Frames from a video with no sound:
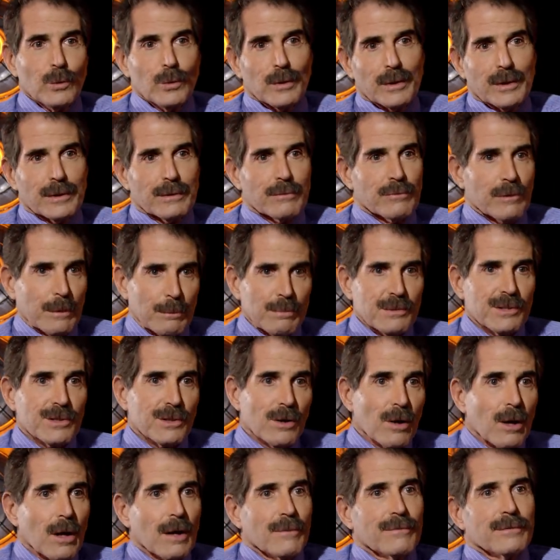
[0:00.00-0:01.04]
would rip us
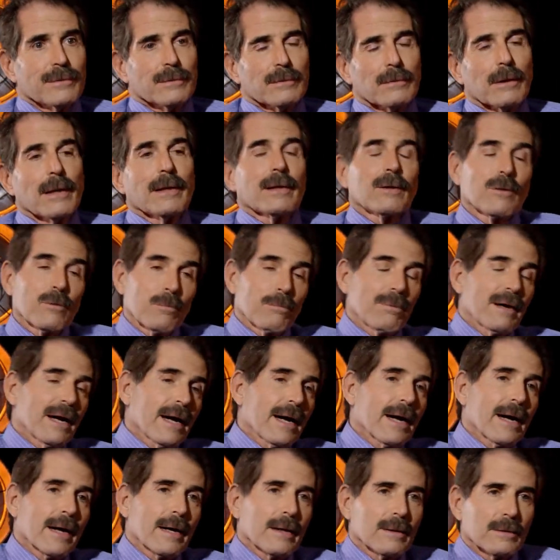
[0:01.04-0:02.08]
off. I'd go
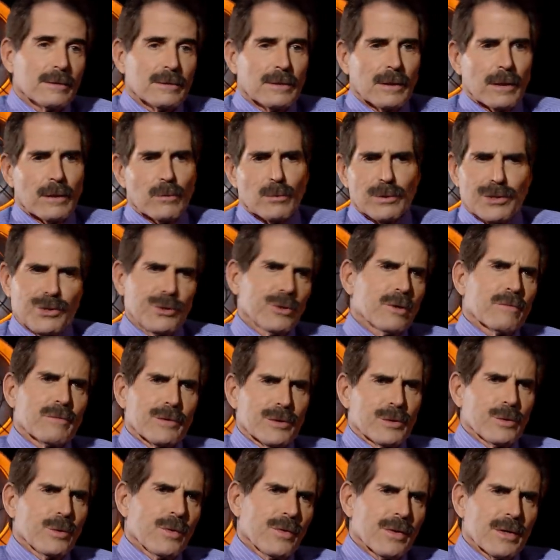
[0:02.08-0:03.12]
back and say, would you ever
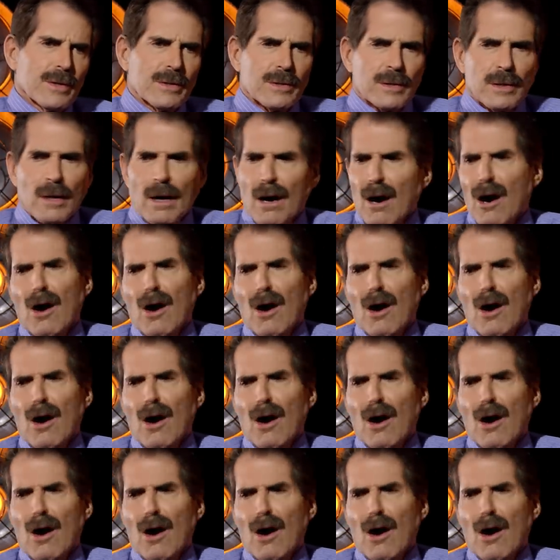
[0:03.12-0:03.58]
do this?